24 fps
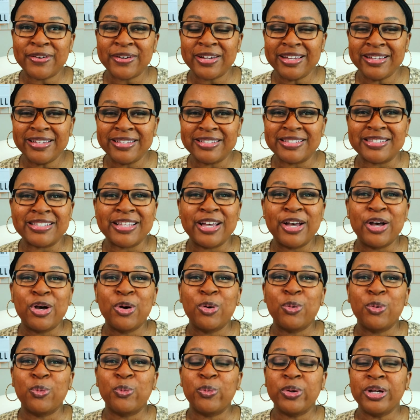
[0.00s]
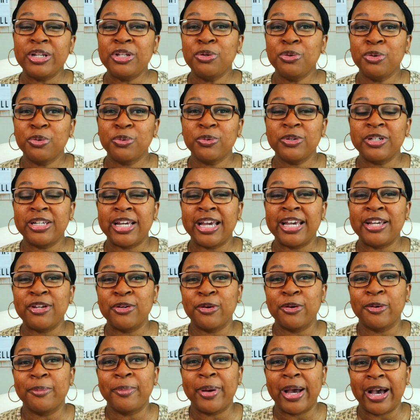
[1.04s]
is. When you create
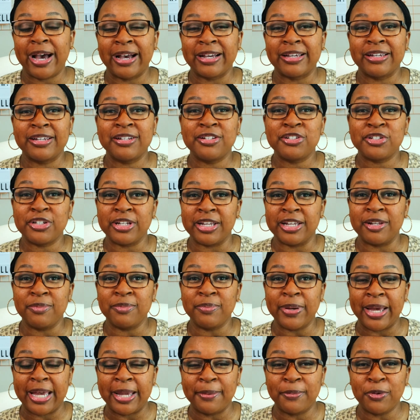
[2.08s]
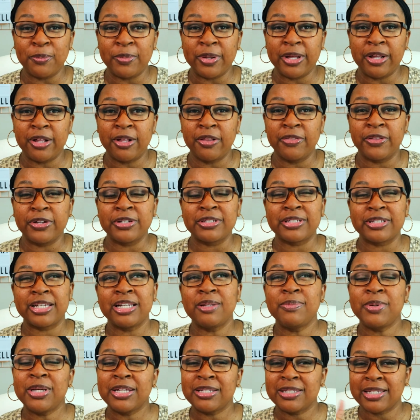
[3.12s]
your package in Paperbell, there's going to be a